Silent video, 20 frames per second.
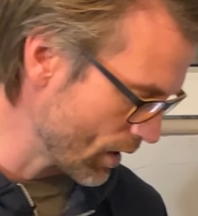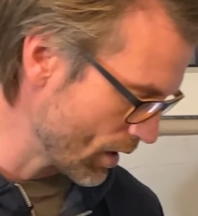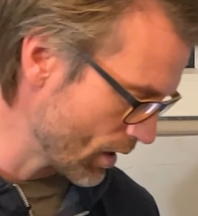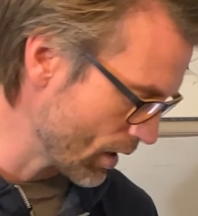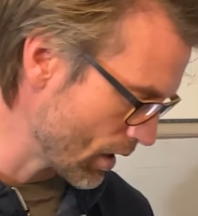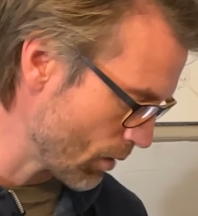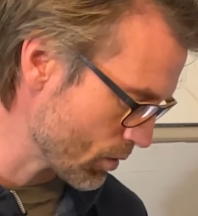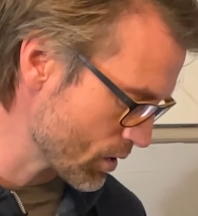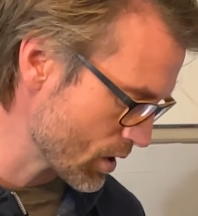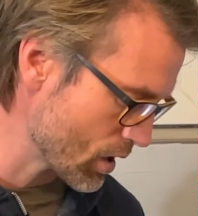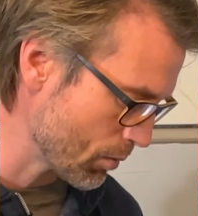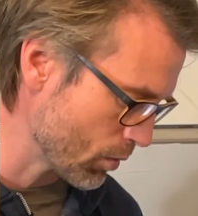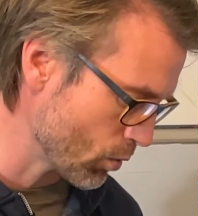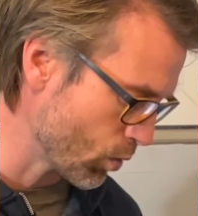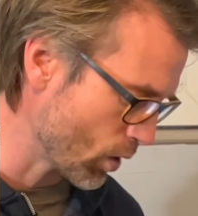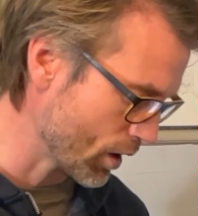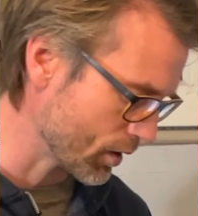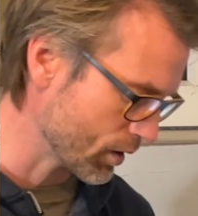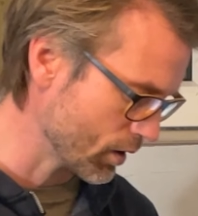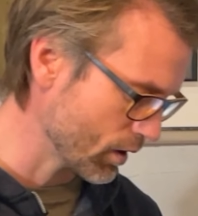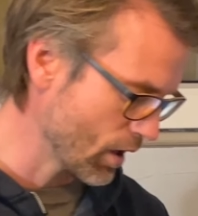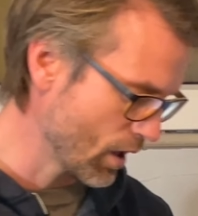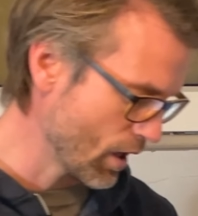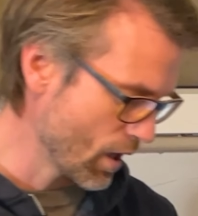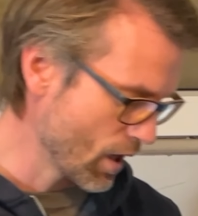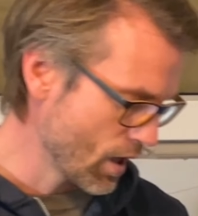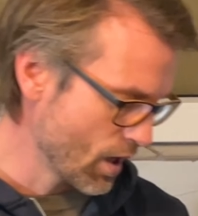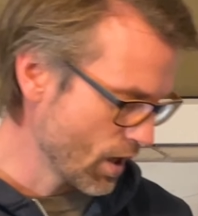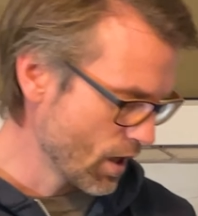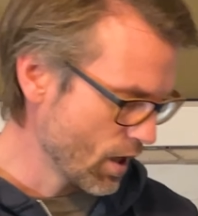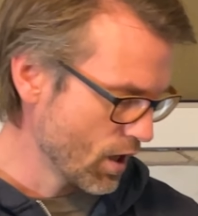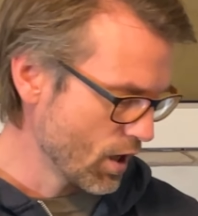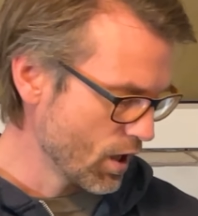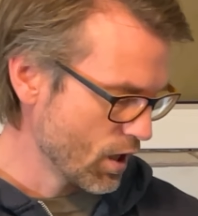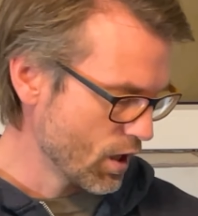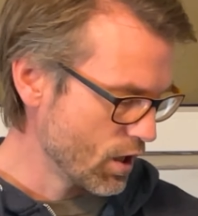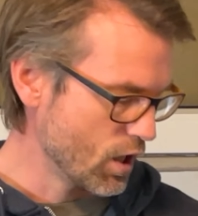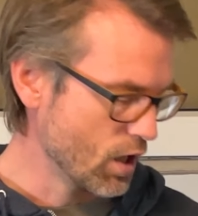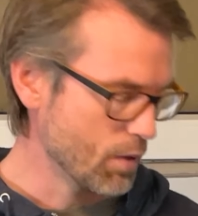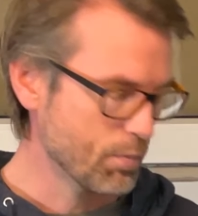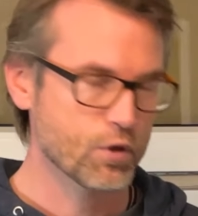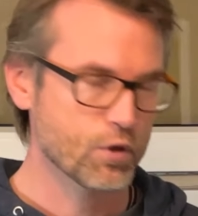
That was number 1. Number